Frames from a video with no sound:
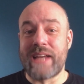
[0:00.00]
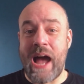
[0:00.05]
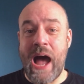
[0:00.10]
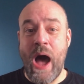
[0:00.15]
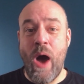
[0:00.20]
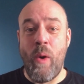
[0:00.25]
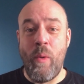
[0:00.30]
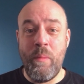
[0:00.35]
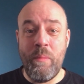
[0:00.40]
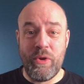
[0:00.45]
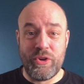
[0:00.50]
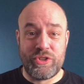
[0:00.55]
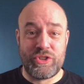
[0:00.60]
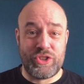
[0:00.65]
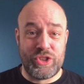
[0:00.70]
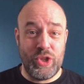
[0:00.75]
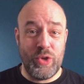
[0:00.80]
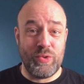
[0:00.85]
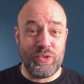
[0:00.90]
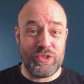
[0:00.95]
how much
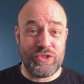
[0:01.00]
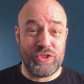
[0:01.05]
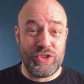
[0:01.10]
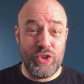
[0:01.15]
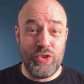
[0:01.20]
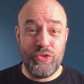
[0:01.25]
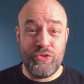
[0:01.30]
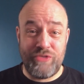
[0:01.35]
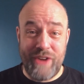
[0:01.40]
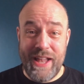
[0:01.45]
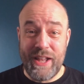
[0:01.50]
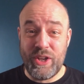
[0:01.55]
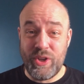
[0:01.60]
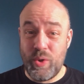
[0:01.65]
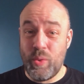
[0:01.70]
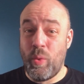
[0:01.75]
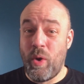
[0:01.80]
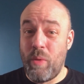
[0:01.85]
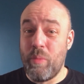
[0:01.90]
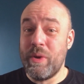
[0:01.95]
students do
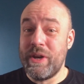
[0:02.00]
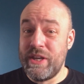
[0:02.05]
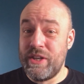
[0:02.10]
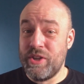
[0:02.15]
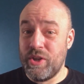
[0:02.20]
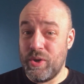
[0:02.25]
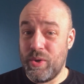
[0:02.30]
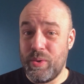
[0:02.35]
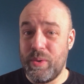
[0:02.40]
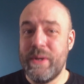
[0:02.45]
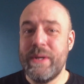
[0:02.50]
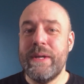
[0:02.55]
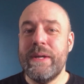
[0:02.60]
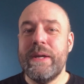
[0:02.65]
value what we do.